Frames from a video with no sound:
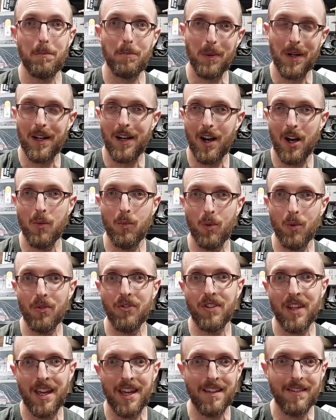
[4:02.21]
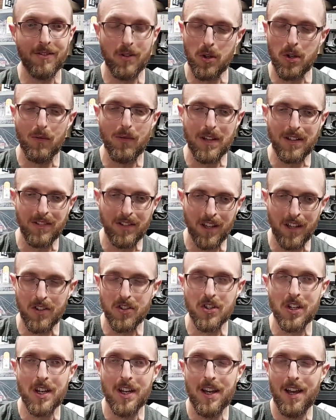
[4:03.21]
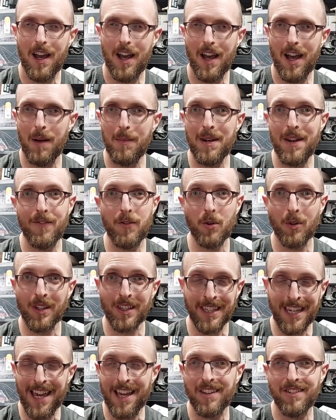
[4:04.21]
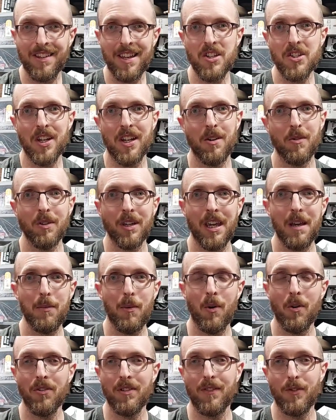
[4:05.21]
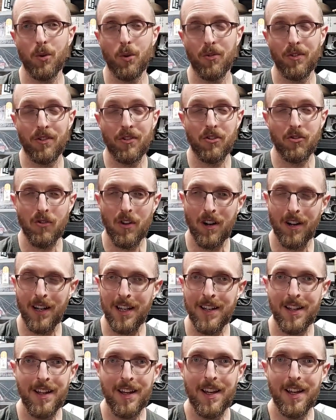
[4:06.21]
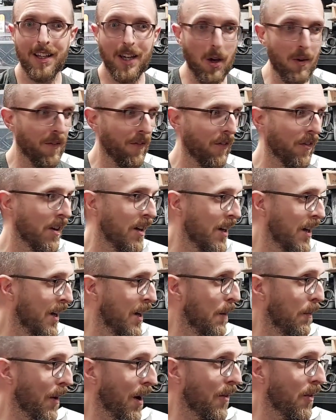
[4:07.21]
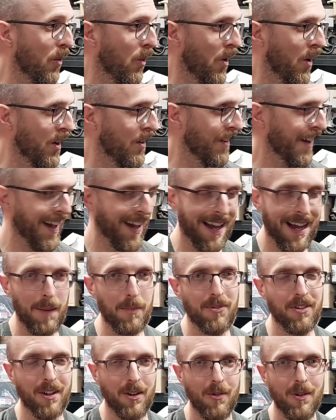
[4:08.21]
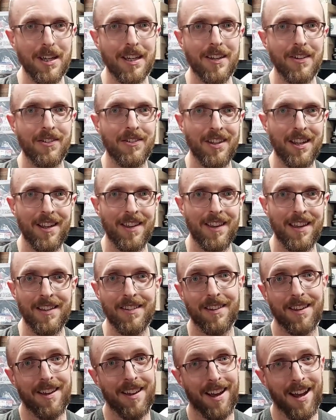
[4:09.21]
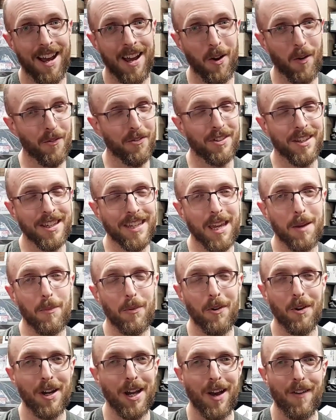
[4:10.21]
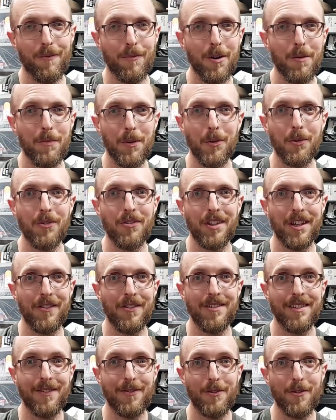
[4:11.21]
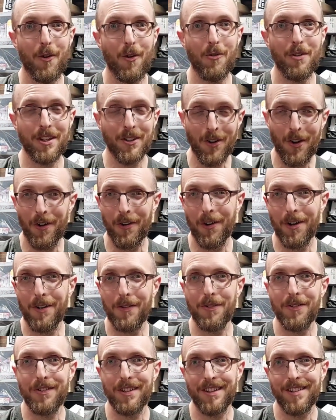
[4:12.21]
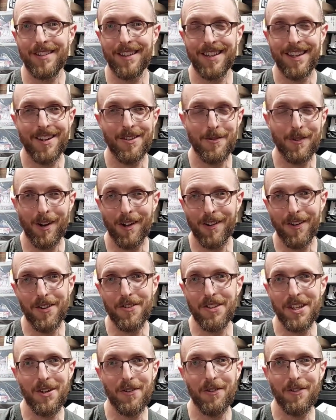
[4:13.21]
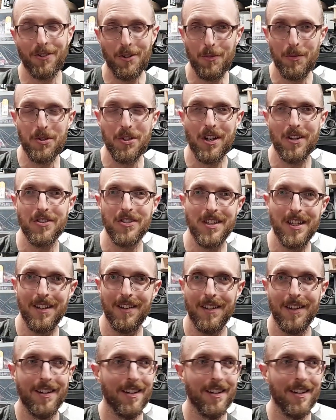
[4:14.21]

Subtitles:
But I will say, do your research. And if you can get a Seicento gearbox, if yours is struggling, go for it. But otherwise, absolutely consider this. And obviously, keep a lookout for my build series if you've already got a 900cc and you like the idea of supercharging it.